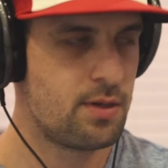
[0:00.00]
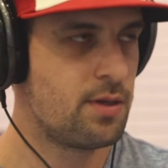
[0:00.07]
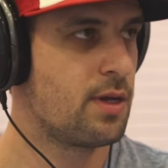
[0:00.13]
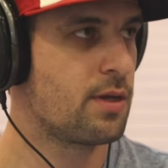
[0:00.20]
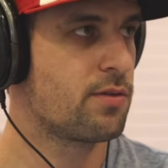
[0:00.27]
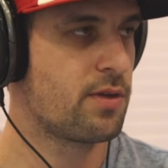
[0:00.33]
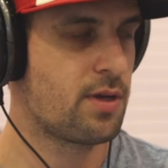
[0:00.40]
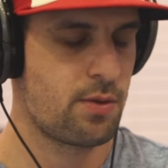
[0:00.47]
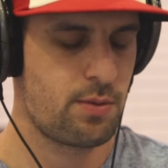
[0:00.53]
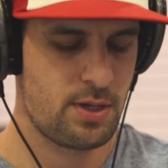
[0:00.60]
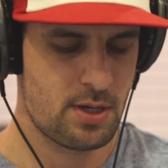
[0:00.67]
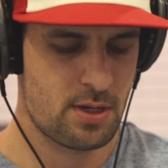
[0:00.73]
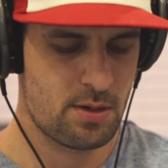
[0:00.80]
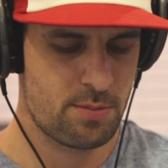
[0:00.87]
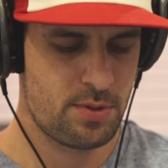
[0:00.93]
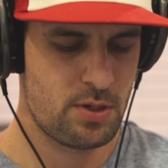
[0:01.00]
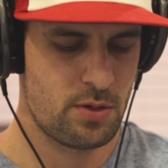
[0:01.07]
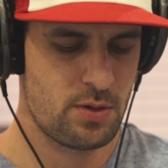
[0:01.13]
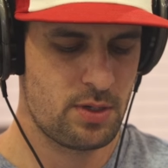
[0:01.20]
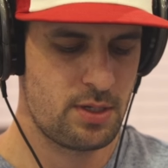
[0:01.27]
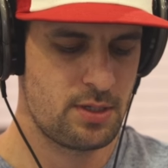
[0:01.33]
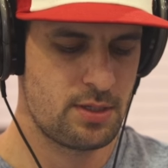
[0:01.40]
Next guy we got up
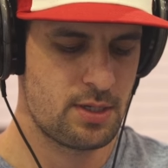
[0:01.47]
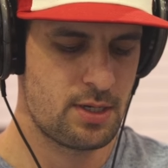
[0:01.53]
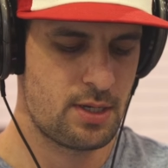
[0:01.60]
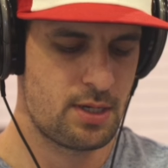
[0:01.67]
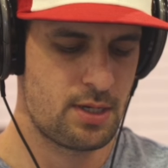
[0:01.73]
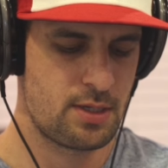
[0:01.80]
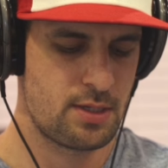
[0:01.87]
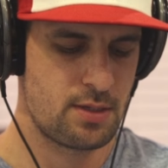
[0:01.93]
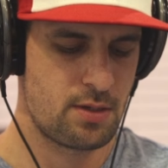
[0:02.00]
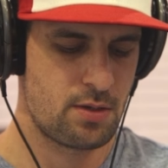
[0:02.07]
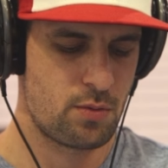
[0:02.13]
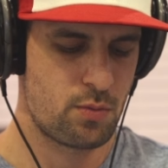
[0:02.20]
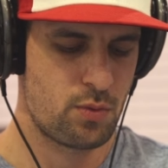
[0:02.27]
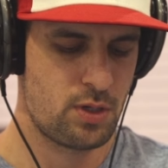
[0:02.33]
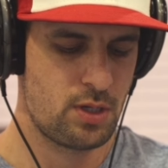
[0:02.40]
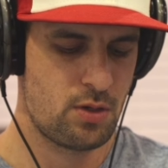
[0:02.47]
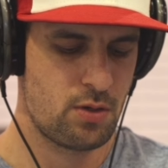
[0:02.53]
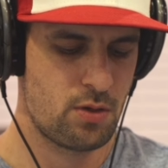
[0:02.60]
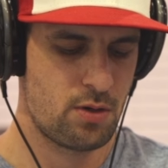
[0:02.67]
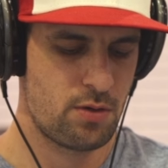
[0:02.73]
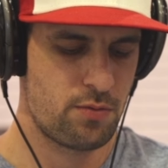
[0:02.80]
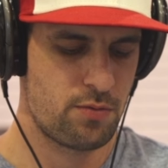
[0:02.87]
here is a rookie
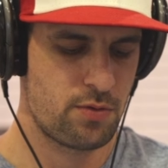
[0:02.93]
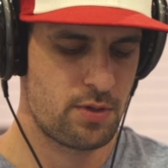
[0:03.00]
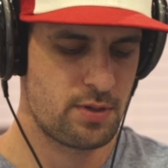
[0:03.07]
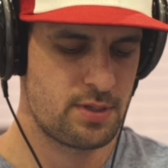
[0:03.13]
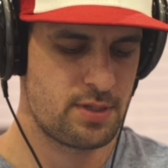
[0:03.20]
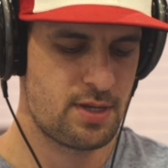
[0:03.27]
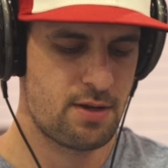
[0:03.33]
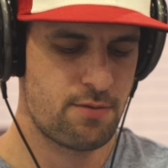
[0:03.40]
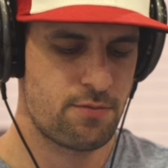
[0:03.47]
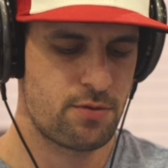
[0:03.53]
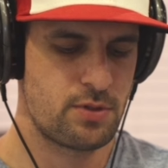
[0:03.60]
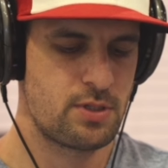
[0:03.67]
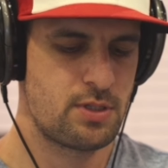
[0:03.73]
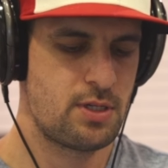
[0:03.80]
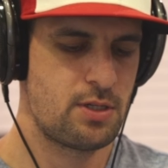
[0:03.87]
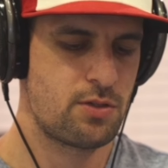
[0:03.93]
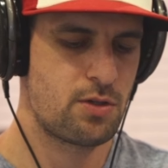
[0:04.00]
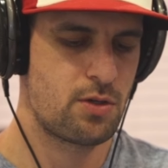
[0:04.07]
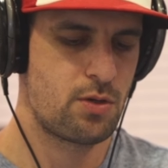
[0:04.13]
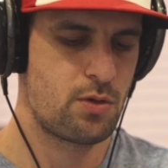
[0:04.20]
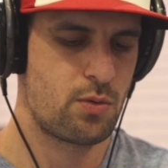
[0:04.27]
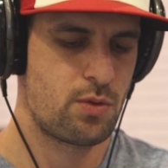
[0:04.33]
card for the San
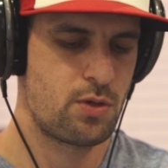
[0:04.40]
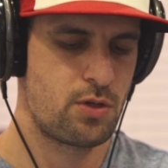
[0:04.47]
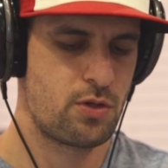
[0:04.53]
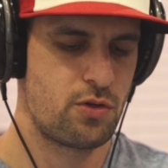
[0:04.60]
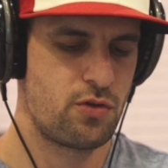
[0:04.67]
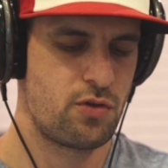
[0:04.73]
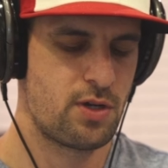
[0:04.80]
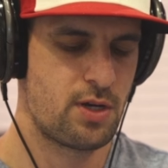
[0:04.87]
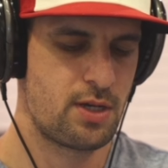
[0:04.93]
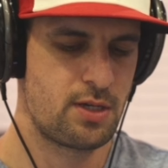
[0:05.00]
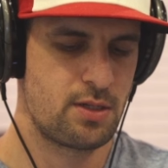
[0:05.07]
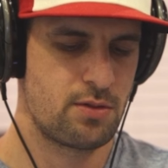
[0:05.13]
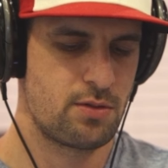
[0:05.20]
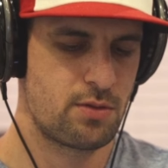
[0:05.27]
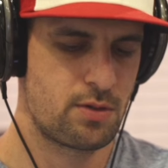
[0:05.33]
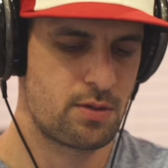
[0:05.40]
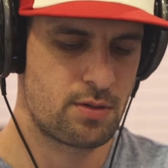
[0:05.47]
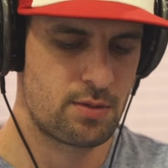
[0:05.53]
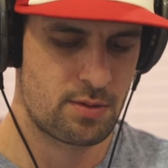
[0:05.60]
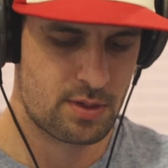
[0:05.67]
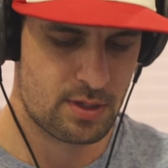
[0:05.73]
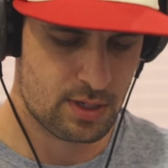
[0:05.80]
Francisco Giants. I
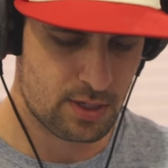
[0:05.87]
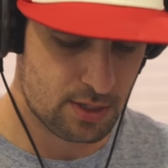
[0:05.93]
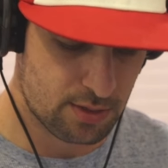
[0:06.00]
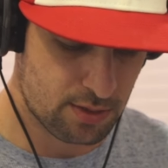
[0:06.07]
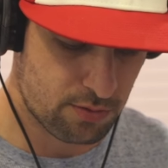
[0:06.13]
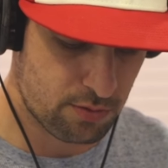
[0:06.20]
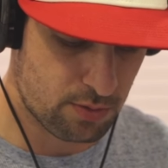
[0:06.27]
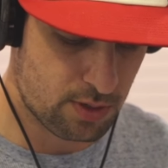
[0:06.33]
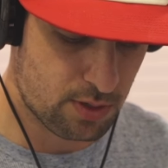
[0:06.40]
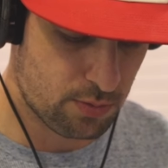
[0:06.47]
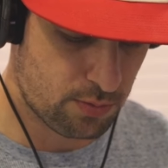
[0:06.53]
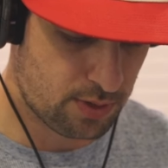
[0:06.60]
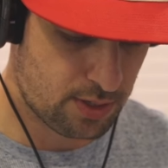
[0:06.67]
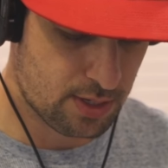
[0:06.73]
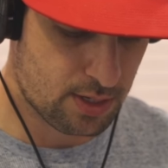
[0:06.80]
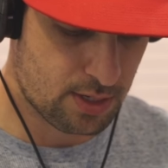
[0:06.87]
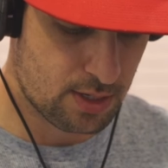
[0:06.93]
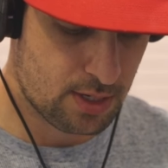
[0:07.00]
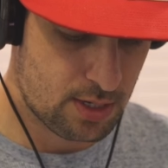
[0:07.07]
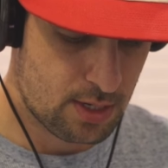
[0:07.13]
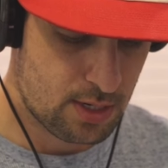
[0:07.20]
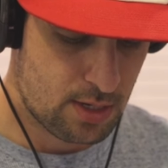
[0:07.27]
can't get this one out. We get
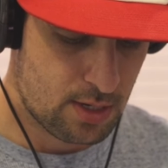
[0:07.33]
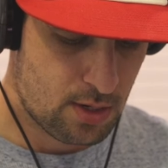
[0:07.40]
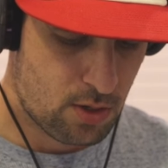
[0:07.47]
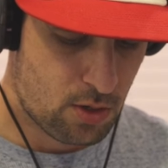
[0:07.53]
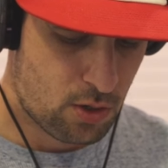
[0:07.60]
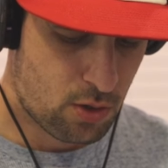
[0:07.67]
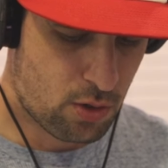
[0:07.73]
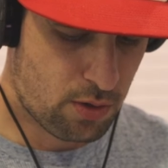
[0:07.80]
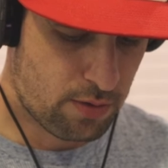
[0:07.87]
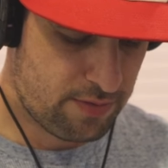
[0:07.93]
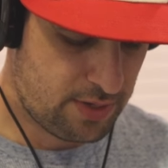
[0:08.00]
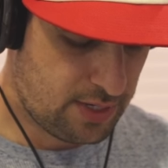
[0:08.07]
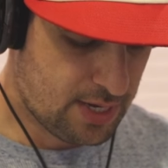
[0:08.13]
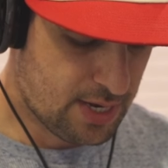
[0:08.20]
Kervin